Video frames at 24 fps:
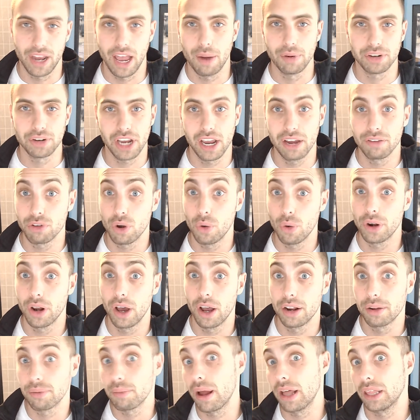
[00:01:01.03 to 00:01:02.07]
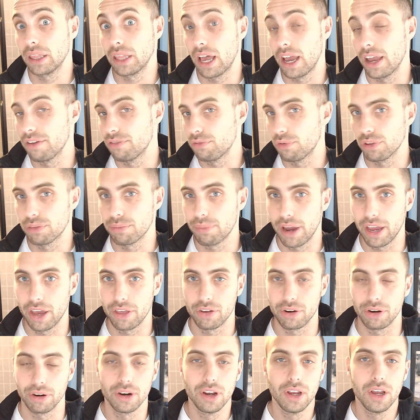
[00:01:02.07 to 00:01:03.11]
on how much I have going on in my life with my
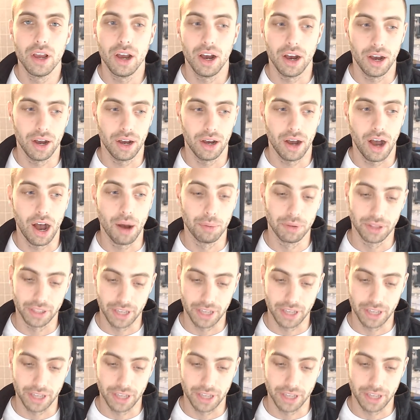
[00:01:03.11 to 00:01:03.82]
other uh,